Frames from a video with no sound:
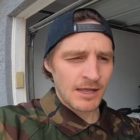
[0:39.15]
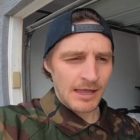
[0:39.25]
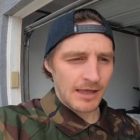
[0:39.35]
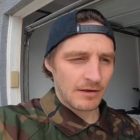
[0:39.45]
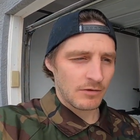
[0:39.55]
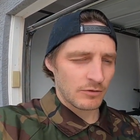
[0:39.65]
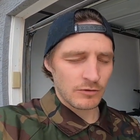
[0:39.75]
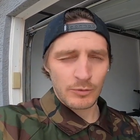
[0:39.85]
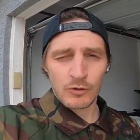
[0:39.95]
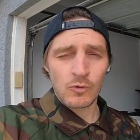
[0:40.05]
and it looks
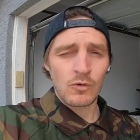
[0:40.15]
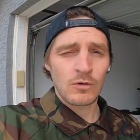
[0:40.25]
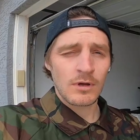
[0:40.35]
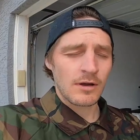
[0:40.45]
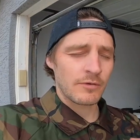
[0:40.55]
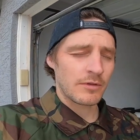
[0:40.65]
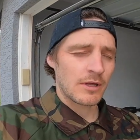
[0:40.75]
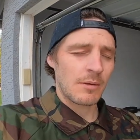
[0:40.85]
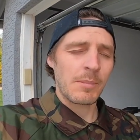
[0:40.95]
super cool, everything